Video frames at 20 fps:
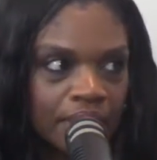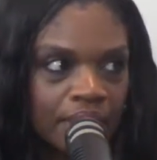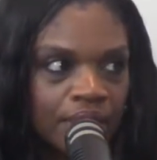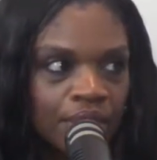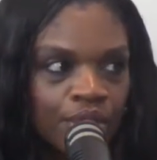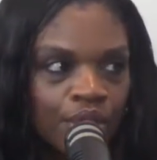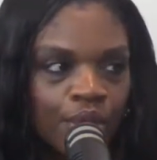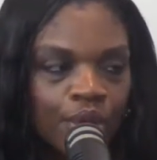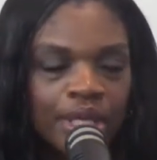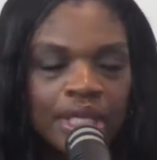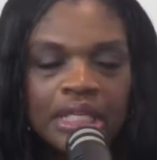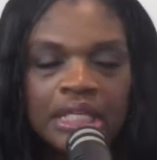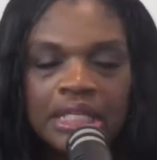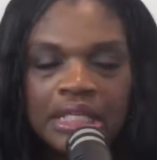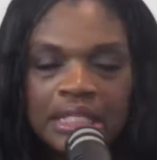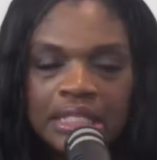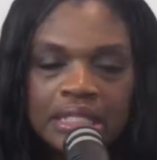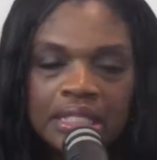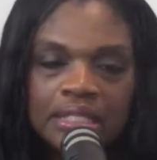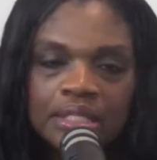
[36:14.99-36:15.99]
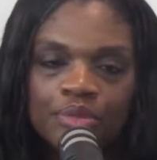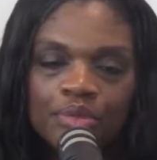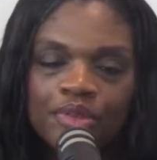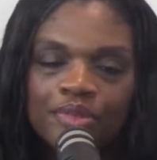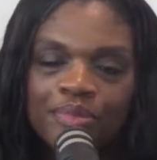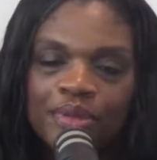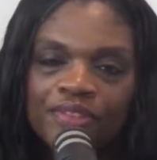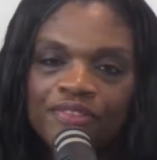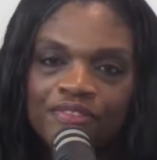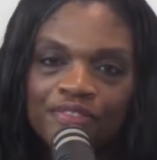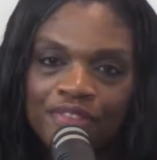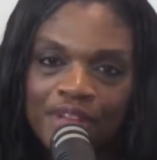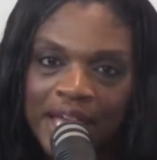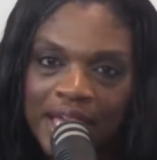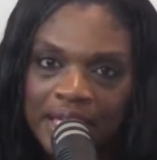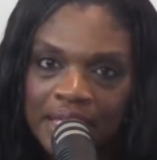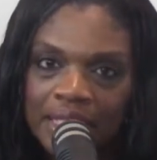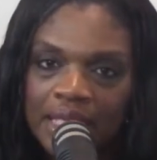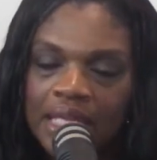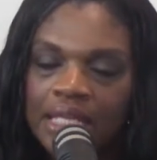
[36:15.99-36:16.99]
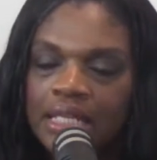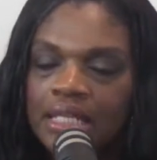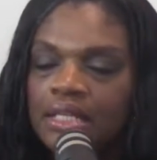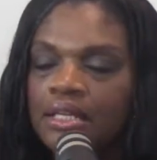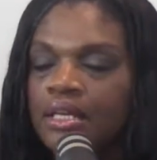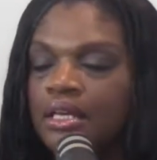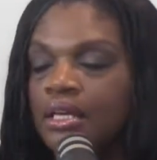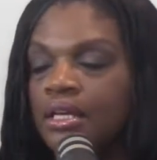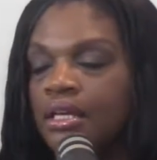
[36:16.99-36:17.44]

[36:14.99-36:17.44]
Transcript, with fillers: You know, at mm. least since we've been violated.